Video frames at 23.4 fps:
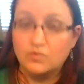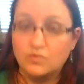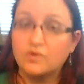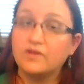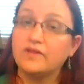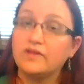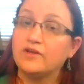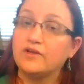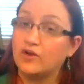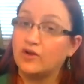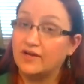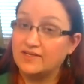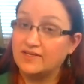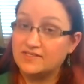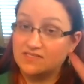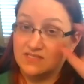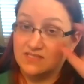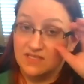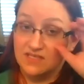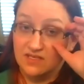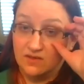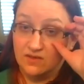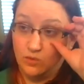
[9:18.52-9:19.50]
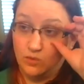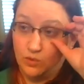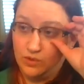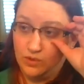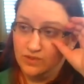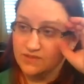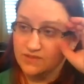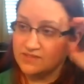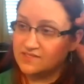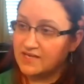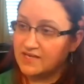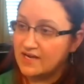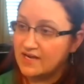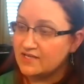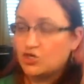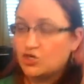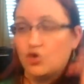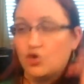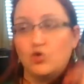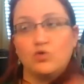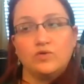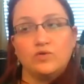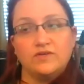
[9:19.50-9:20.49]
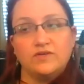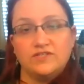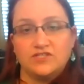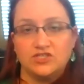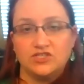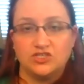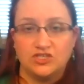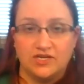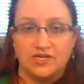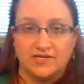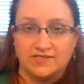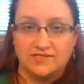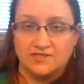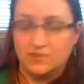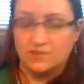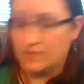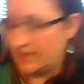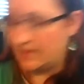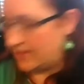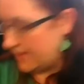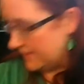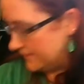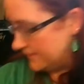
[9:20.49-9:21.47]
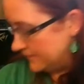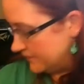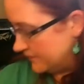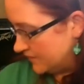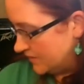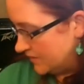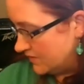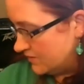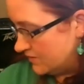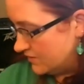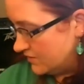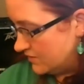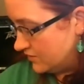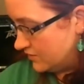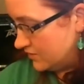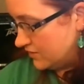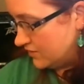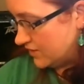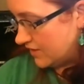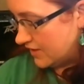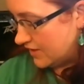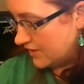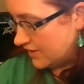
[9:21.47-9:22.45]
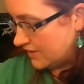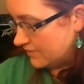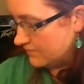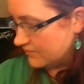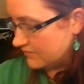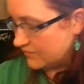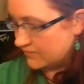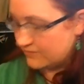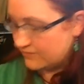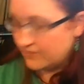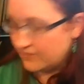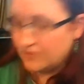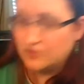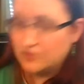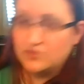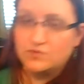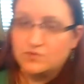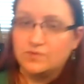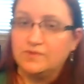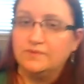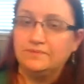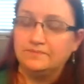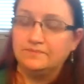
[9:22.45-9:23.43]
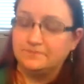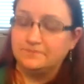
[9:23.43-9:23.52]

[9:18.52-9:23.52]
really great skin oils that I totally suggest, okay? The first one,